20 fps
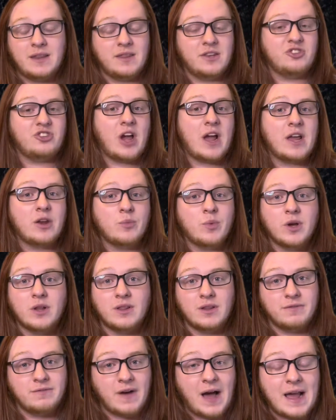and the giant
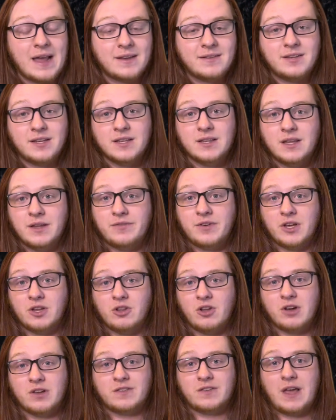whale Leviathan living
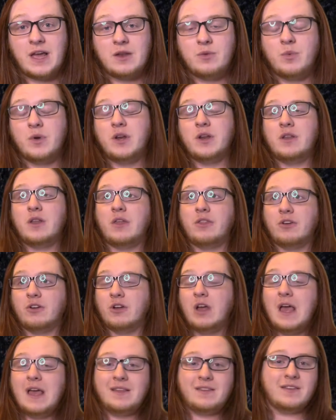alongside one
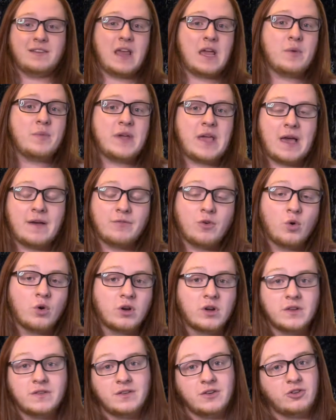another. Today we have
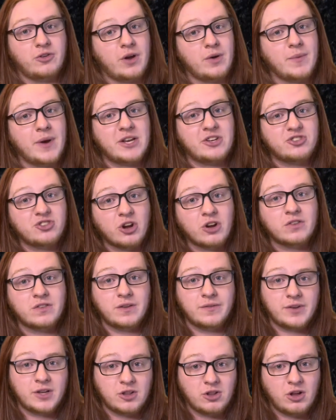orcas and great white sharks
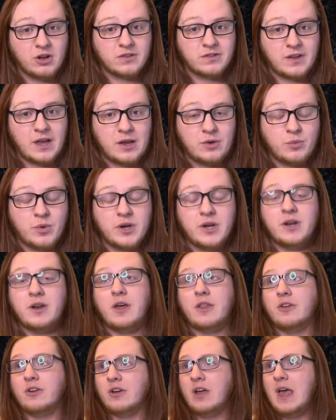living alongside one
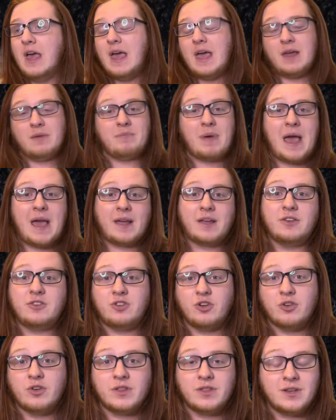another. And back
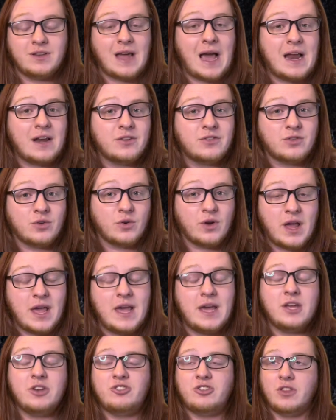during the dinosaur
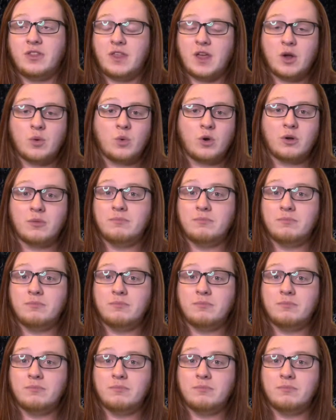age, there were